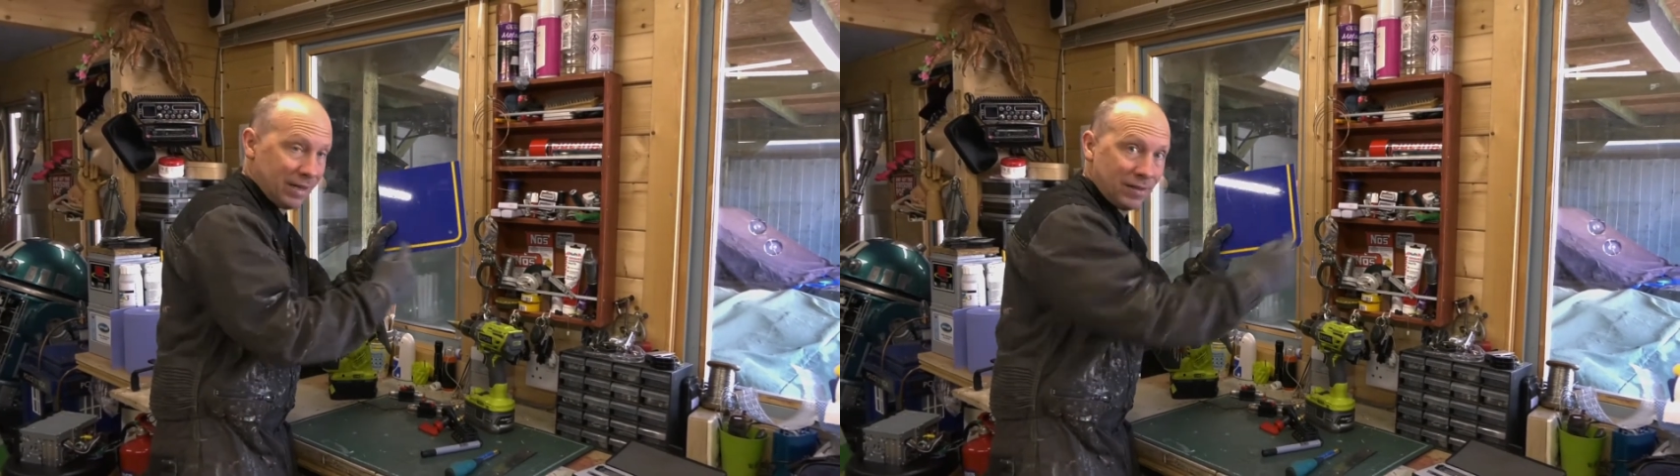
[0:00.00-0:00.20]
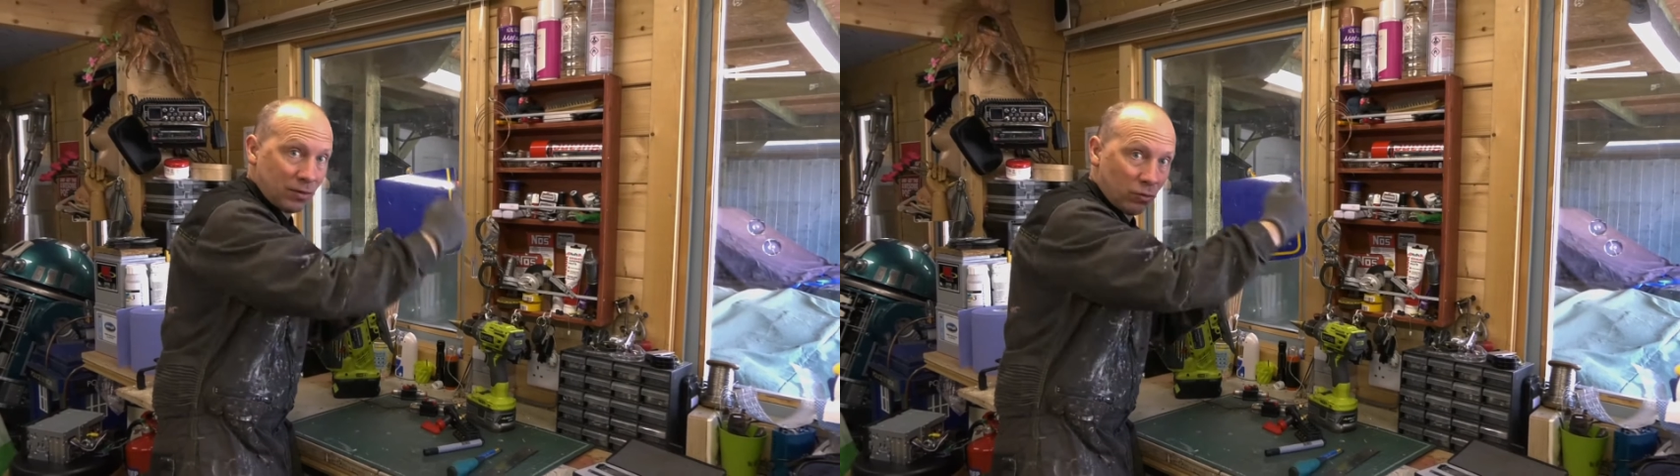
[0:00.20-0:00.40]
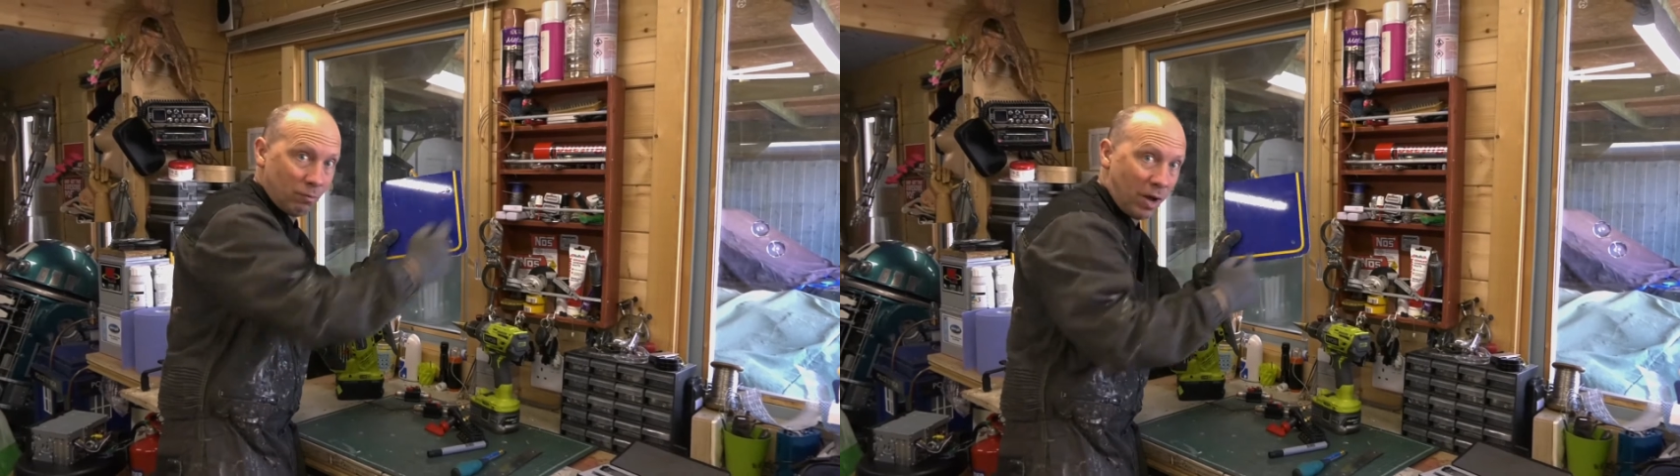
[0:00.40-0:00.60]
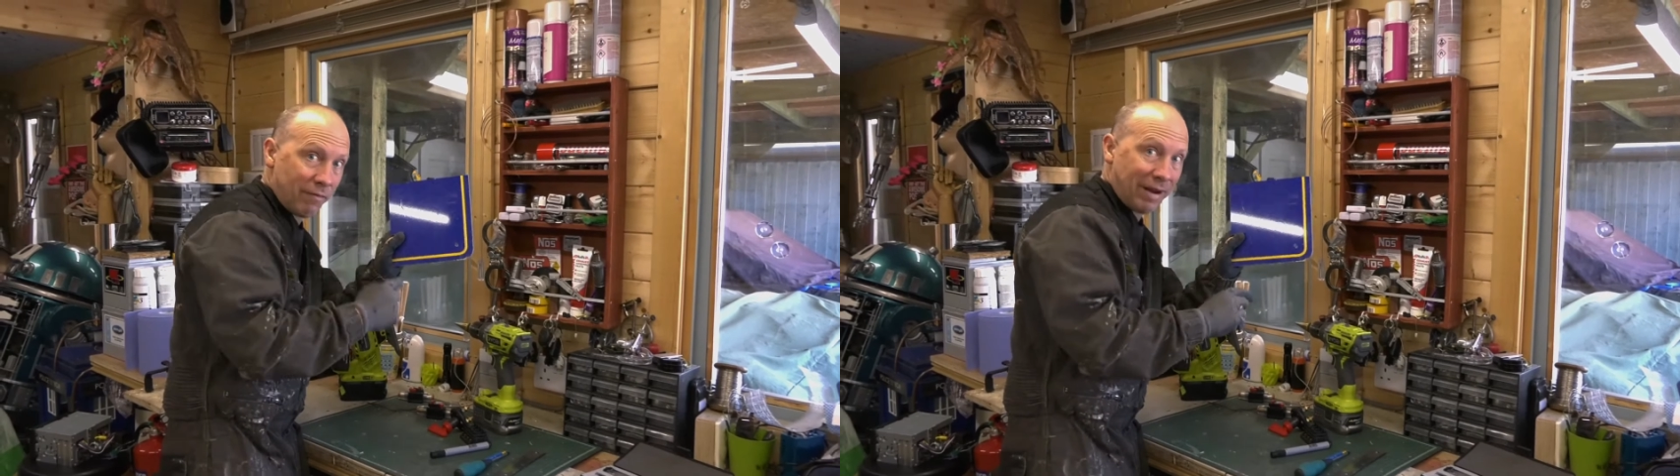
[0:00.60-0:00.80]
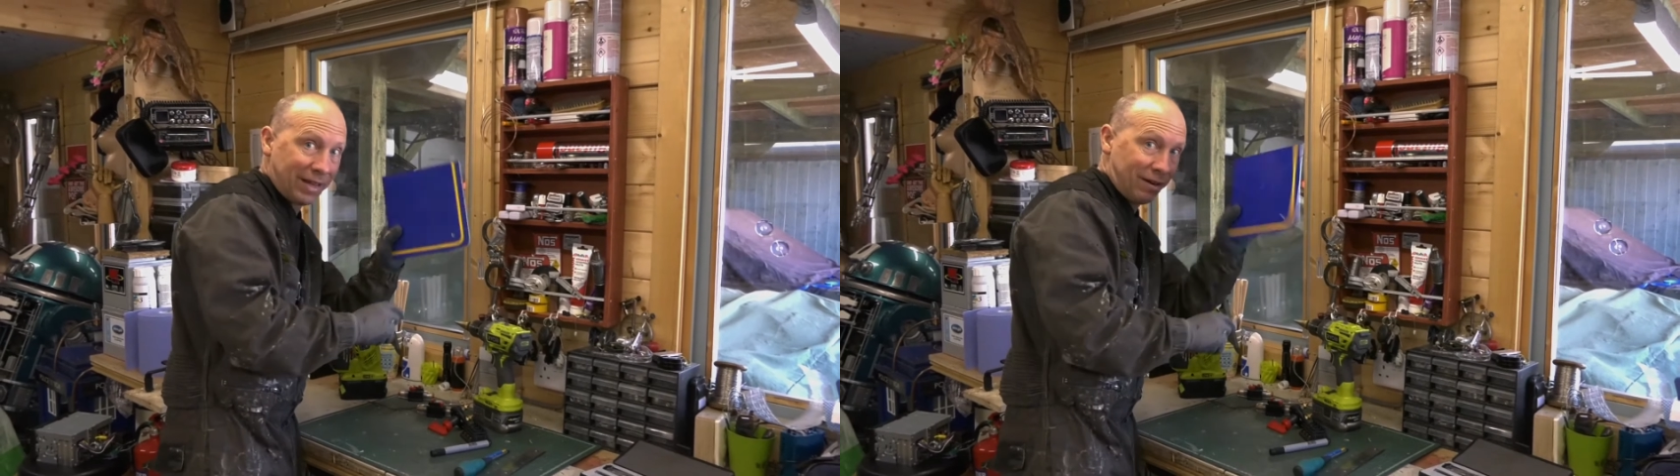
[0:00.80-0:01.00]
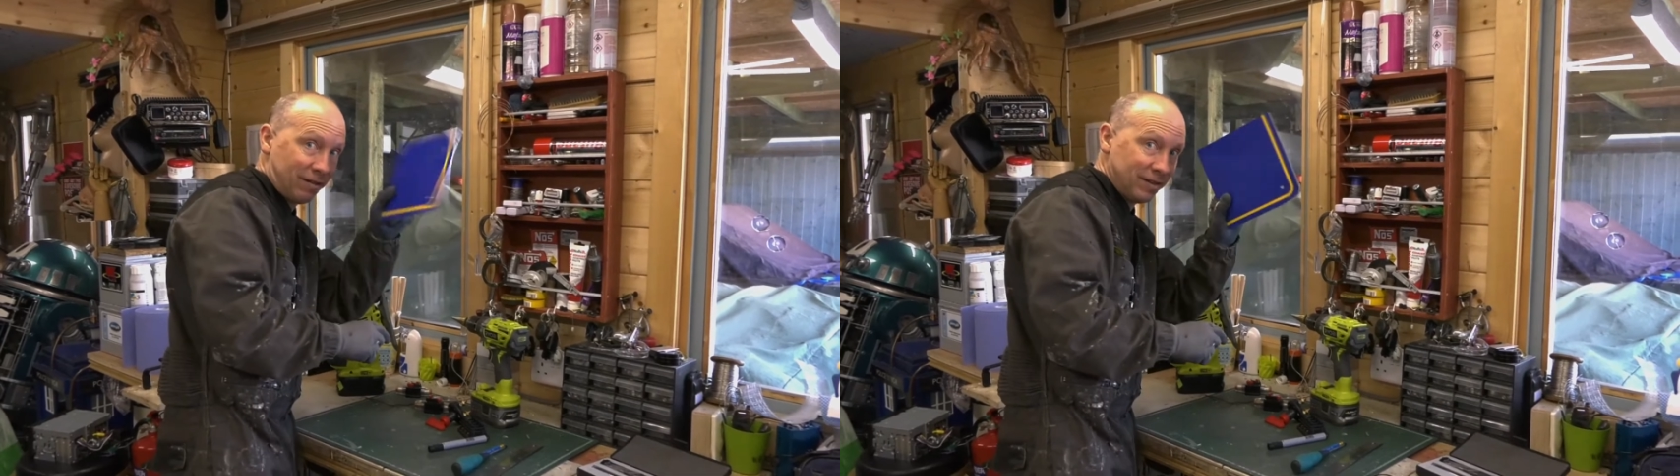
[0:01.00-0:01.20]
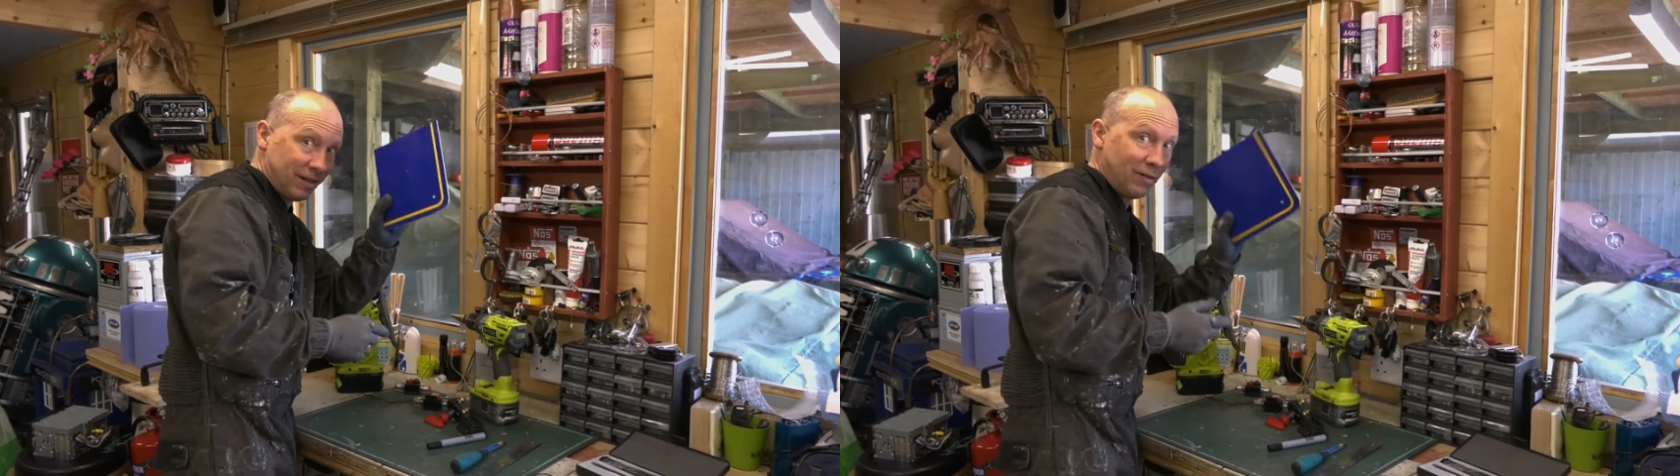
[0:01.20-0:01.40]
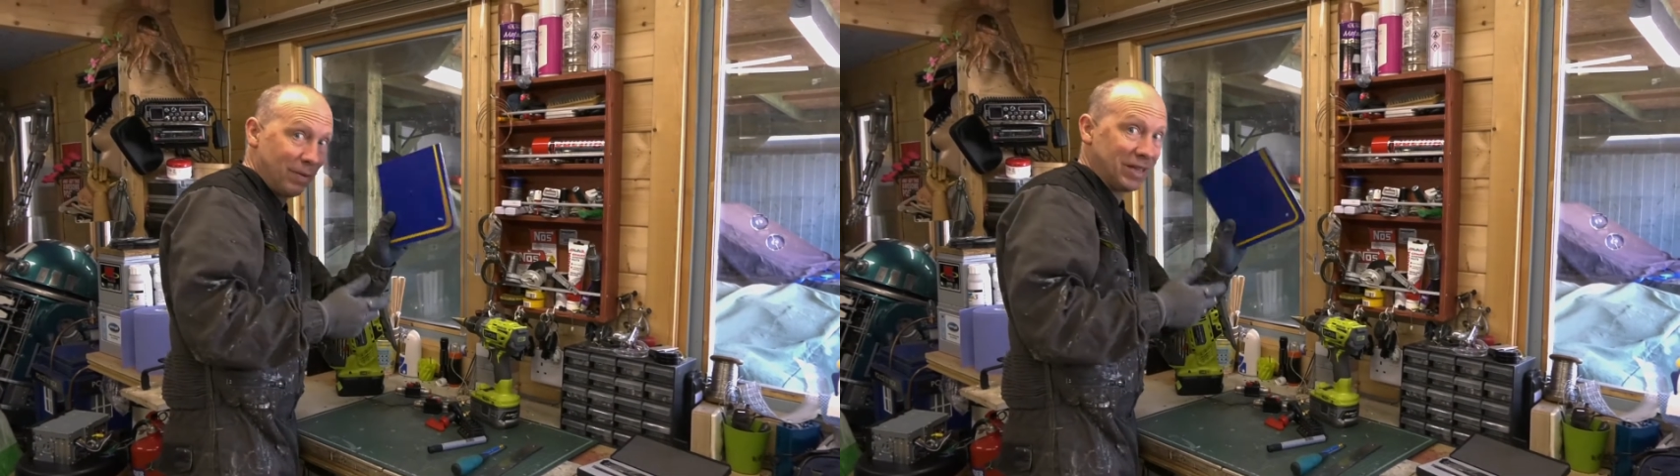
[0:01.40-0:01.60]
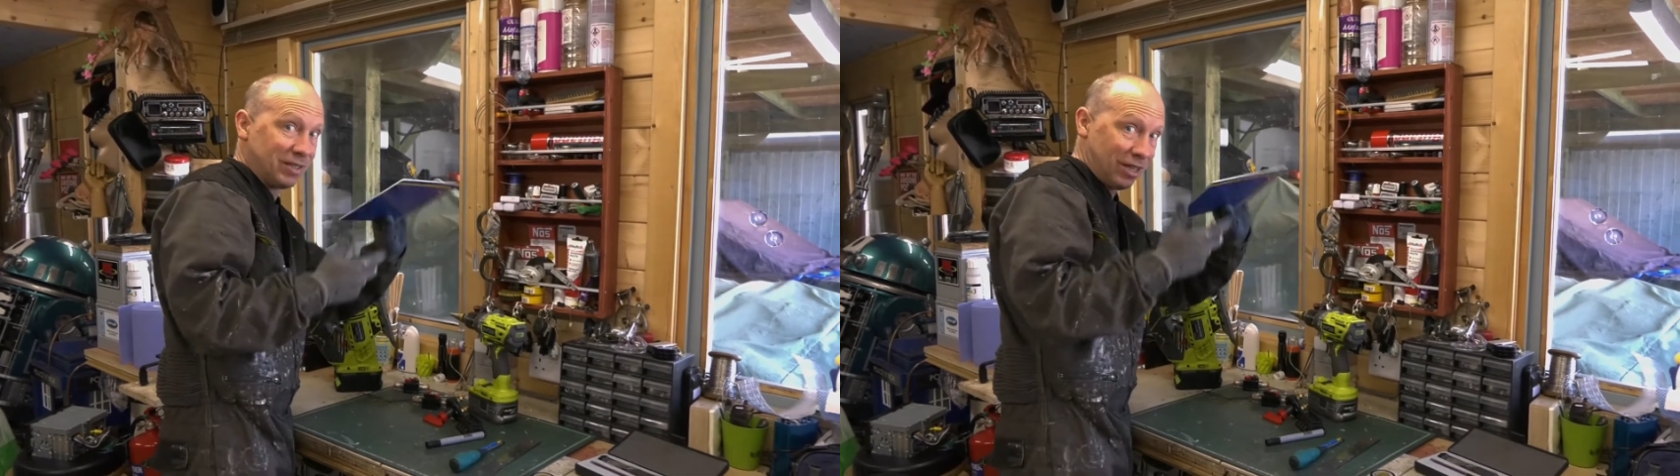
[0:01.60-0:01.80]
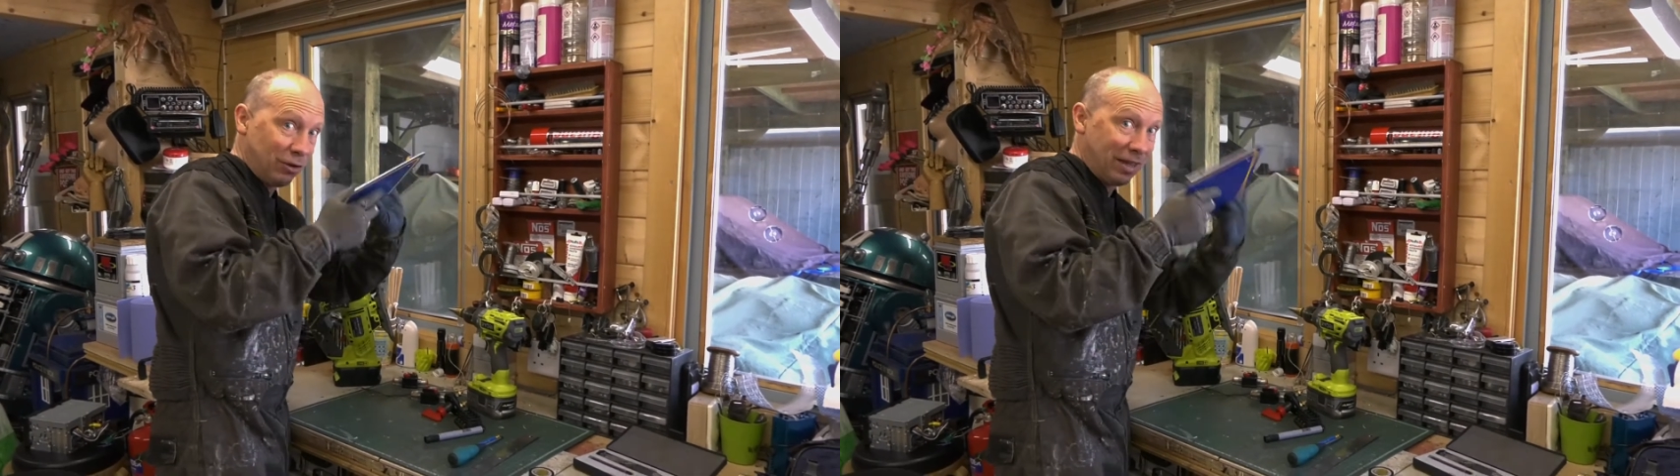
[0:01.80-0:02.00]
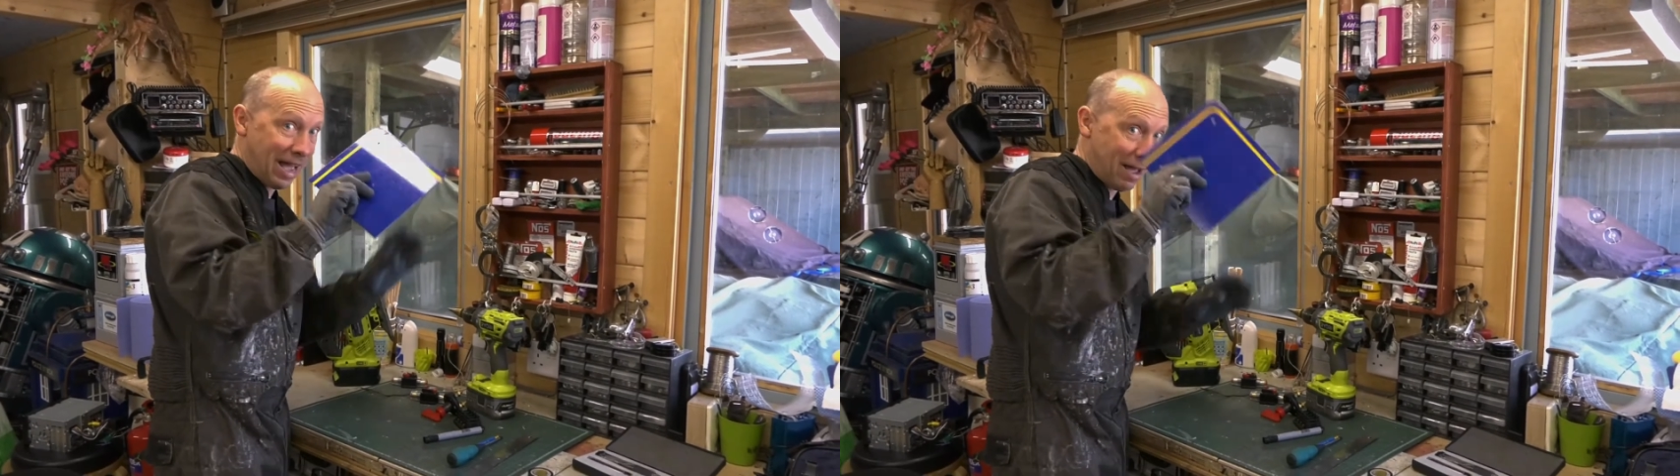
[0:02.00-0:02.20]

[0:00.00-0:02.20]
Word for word: School might recognise, you know, bits that you can get